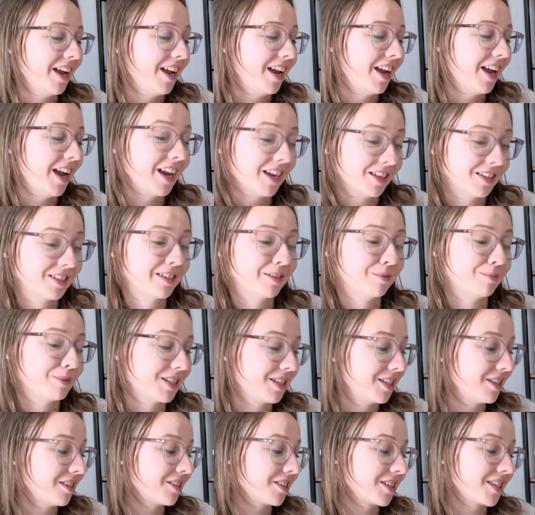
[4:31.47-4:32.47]
Handsome,
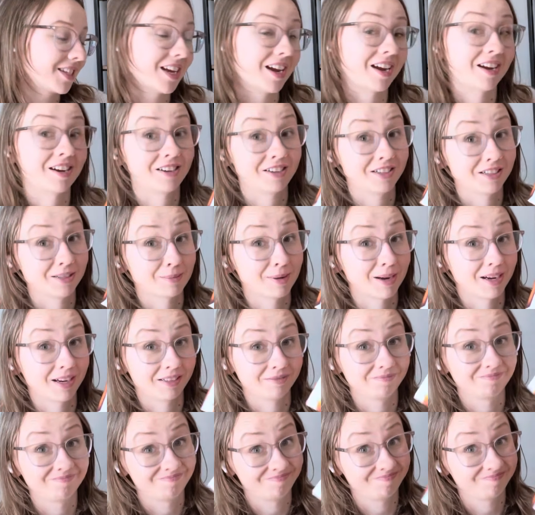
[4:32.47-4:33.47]
mysterious heir is
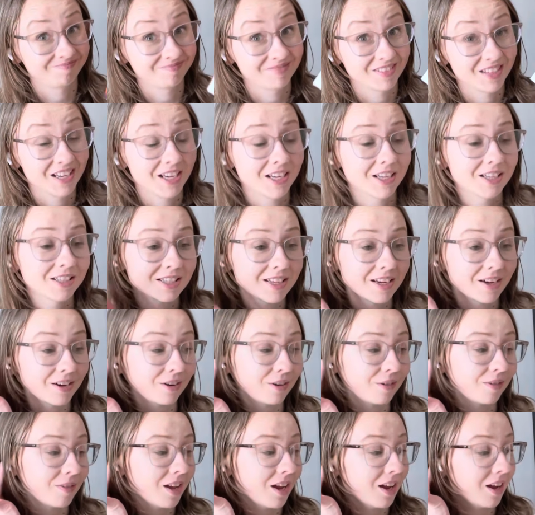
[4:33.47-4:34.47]
mine.
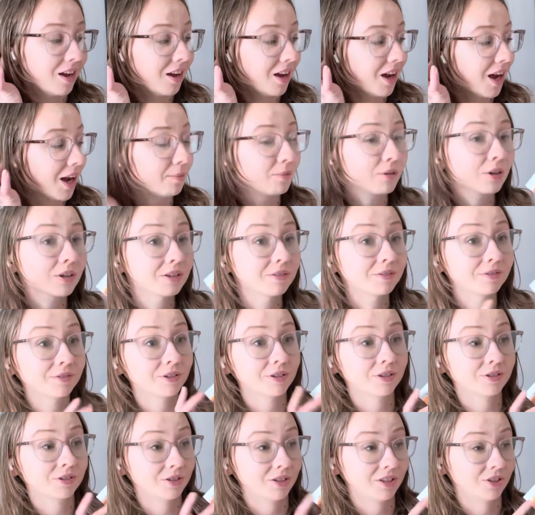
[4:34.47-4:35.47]
So I'm looking
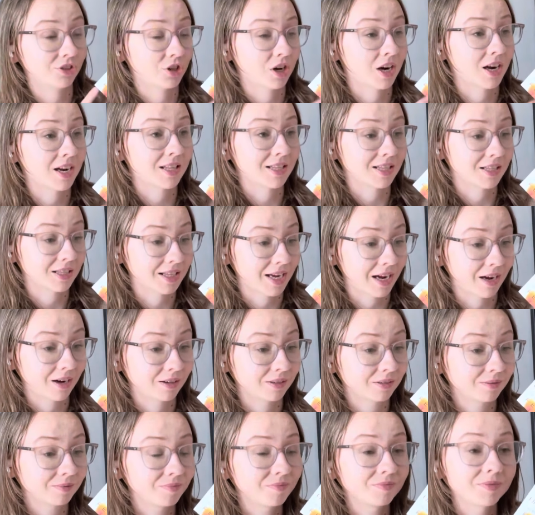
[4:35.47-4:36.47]
forward to trying this
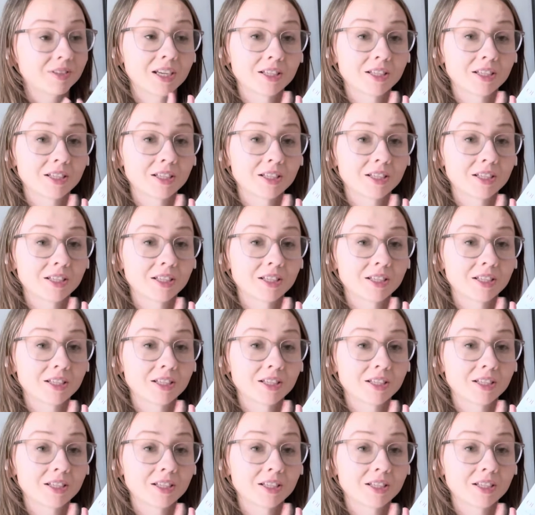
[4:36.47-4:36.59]
out.